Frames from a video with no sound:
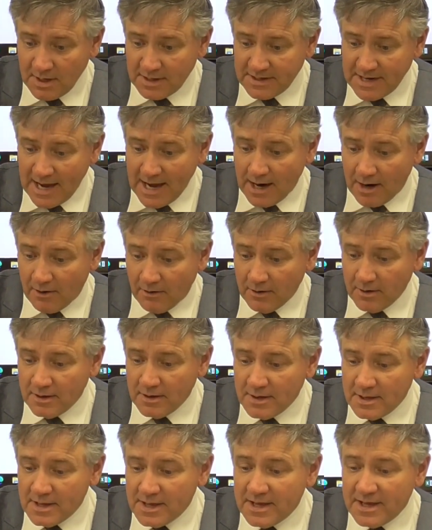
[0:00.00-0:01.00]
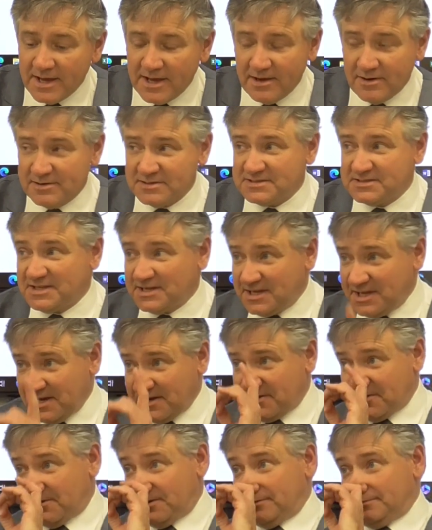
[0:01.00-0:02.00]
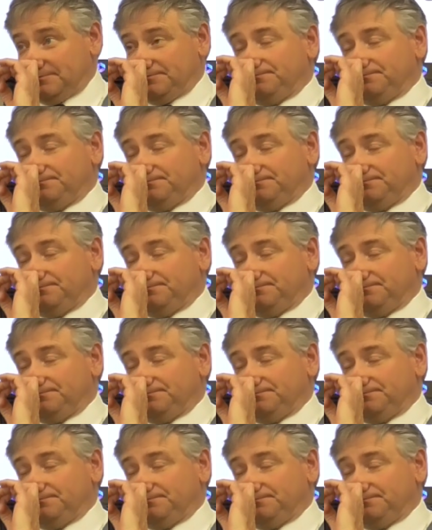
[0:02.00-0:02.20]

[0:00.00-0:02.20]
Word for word: Now, here's the kicker.